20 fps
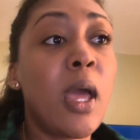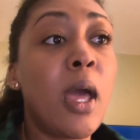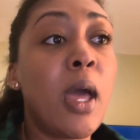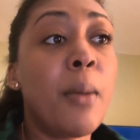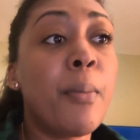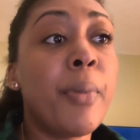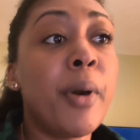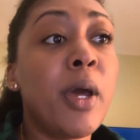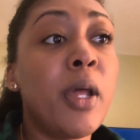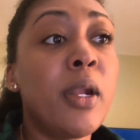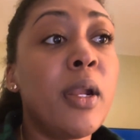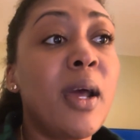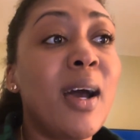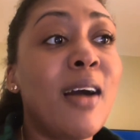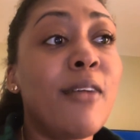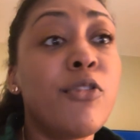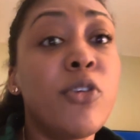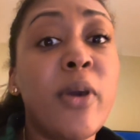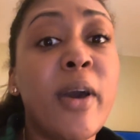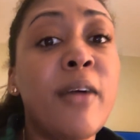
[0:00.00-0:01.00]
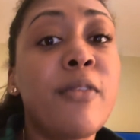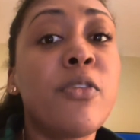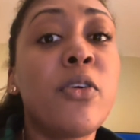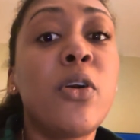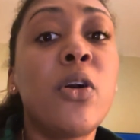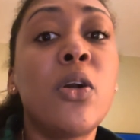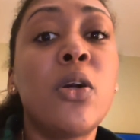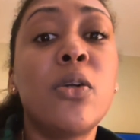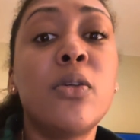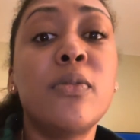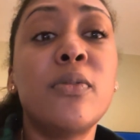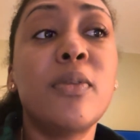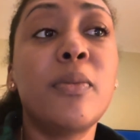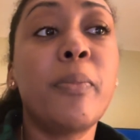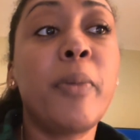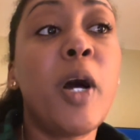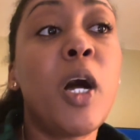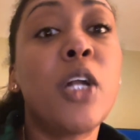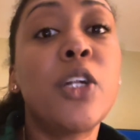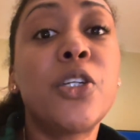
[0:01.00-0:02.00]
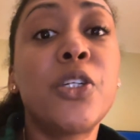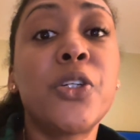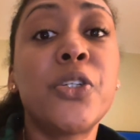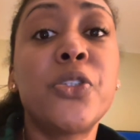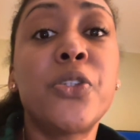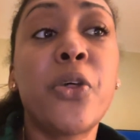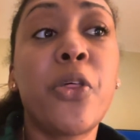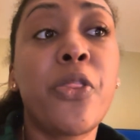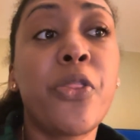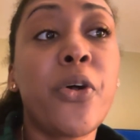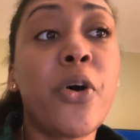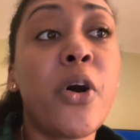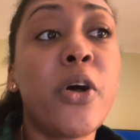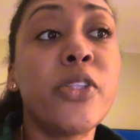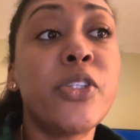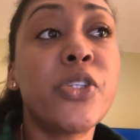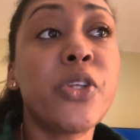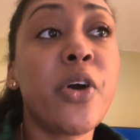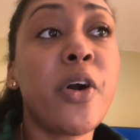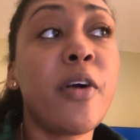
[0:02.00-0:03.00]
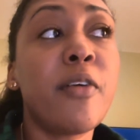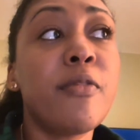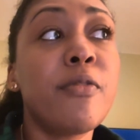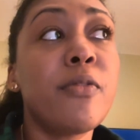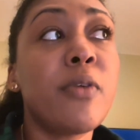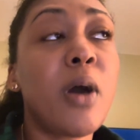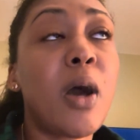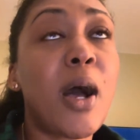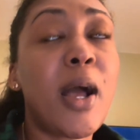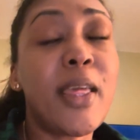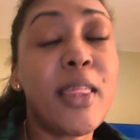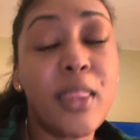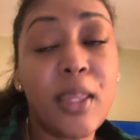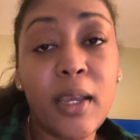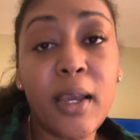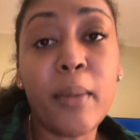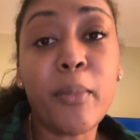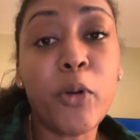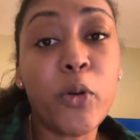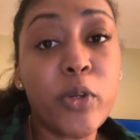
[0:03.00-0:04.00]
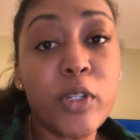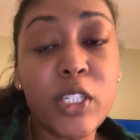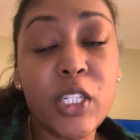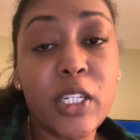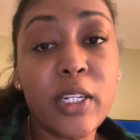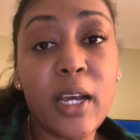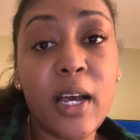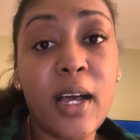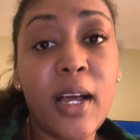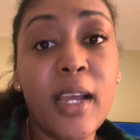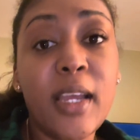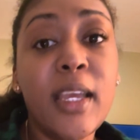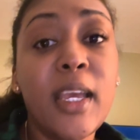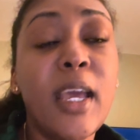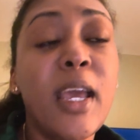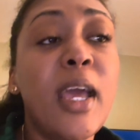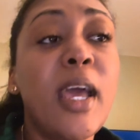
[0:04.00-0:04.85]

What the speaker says: but have you ever pondered the thoughts of, I think I'm going to die?